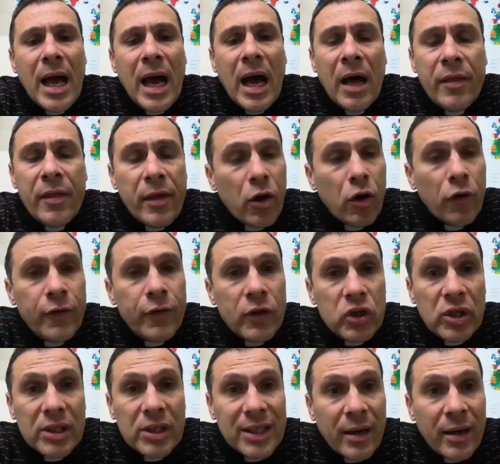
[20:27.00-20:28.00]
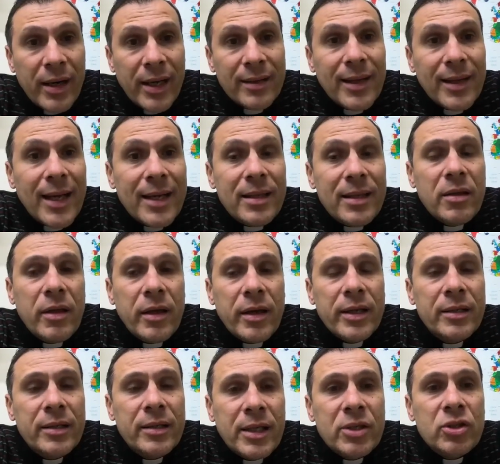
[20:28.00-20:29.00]
Other officials are not hiding their
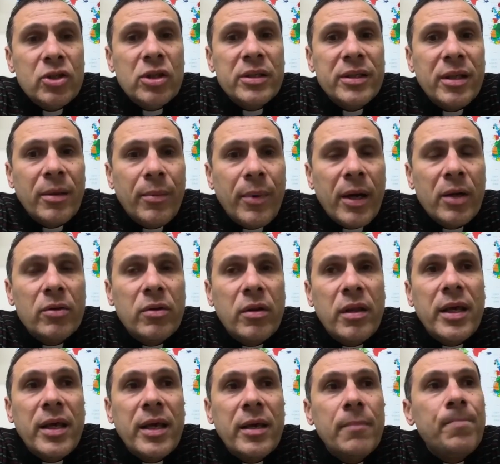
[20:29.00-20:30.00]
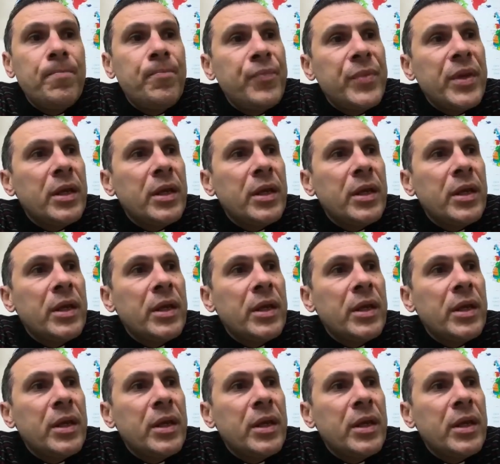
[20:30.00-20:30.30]
intentions about the